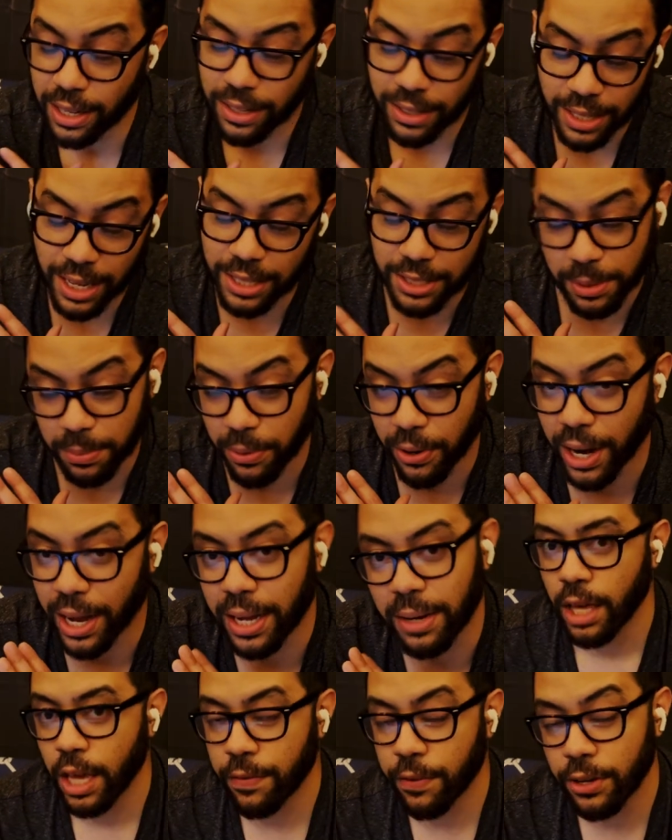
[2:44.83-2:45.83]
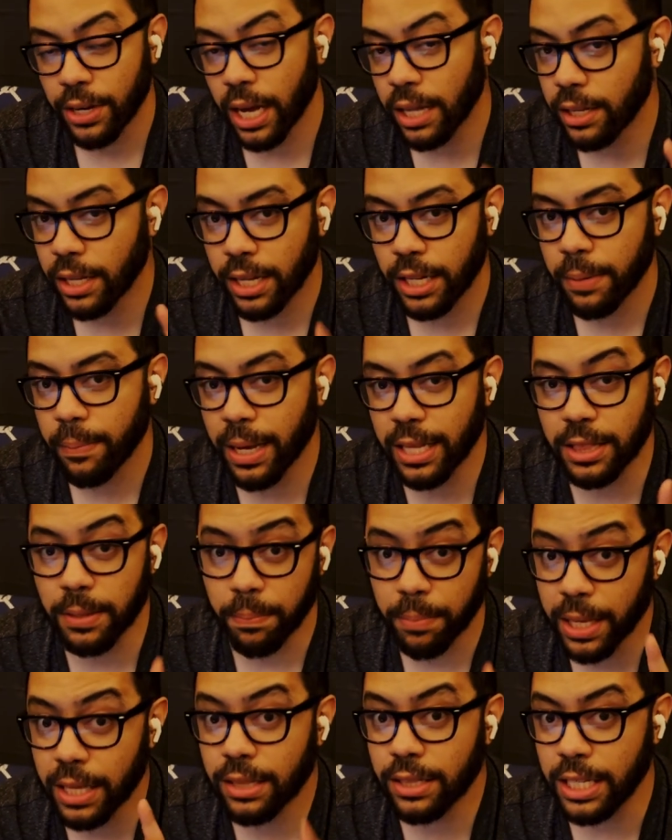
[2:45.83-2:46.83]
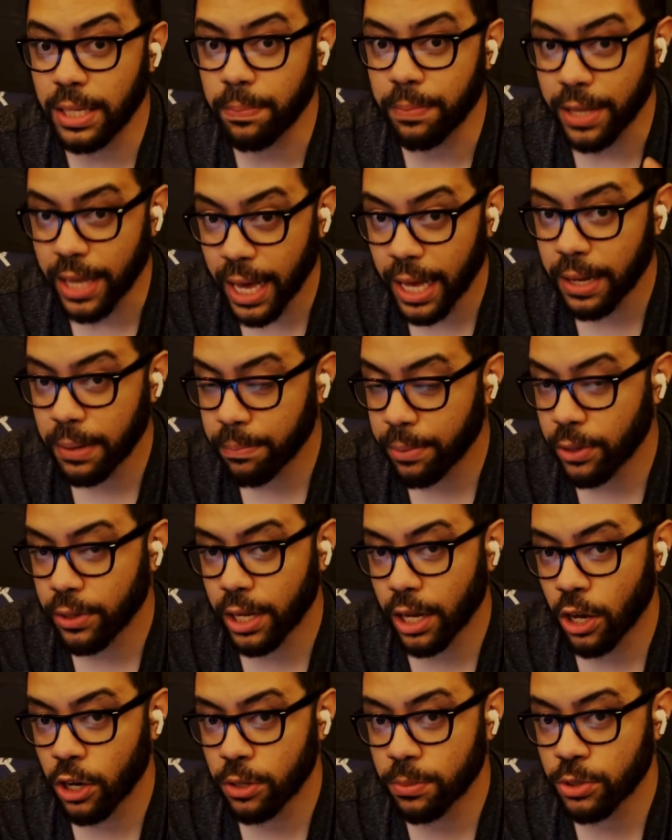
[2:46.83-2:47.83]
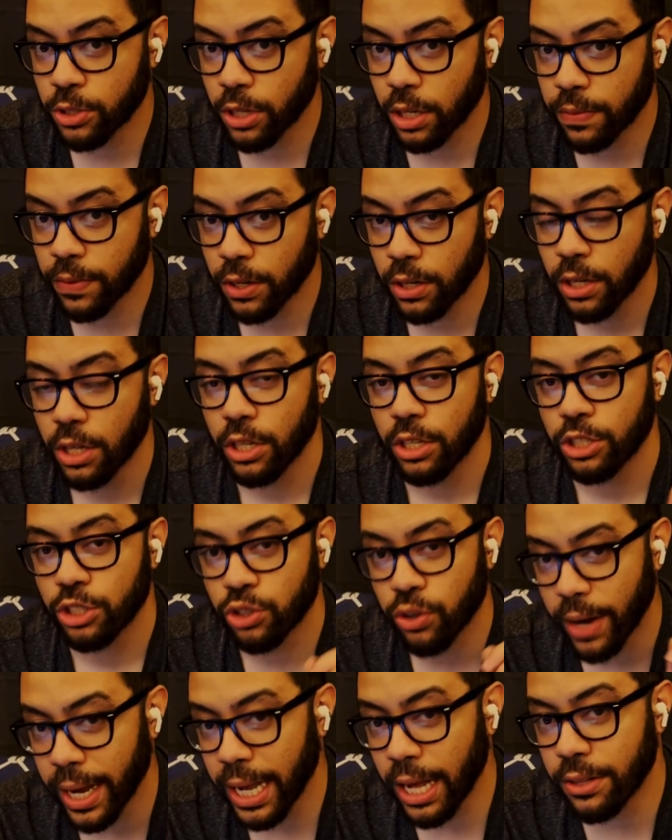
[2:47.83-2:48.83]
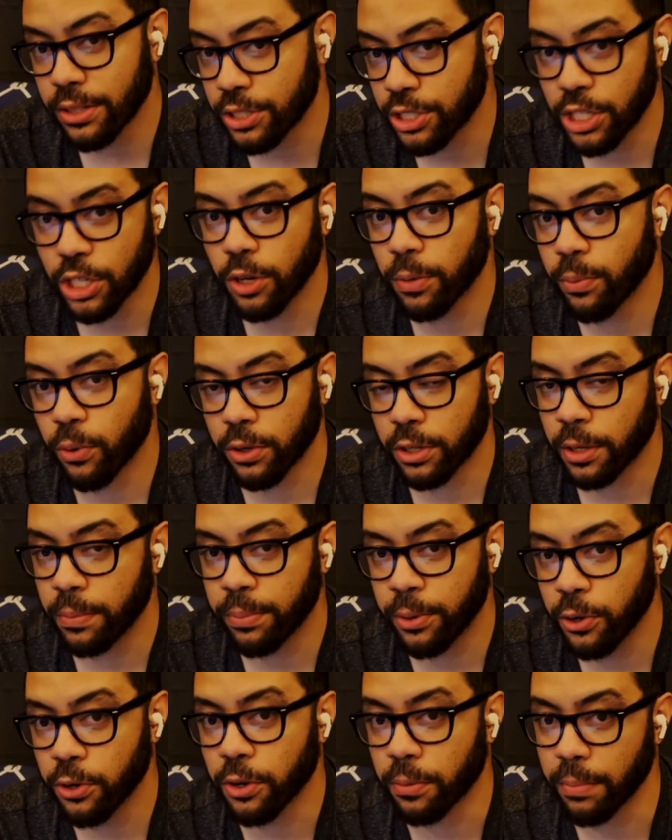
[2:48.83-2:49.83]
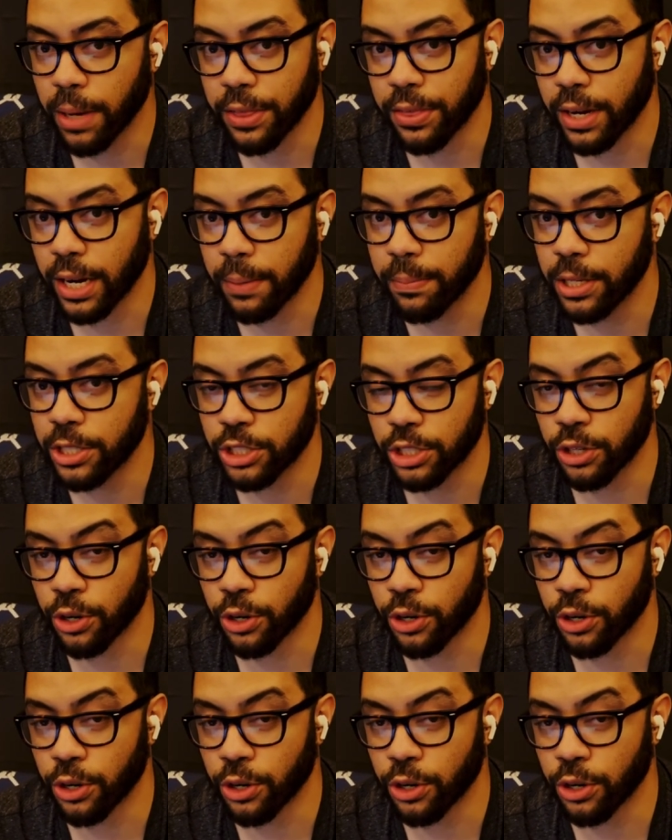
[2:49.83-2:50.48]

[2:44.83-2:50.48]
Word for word: Not to brag. If you're not looking to make the big leap yet in building a home server, try out the single board computer method I mentioned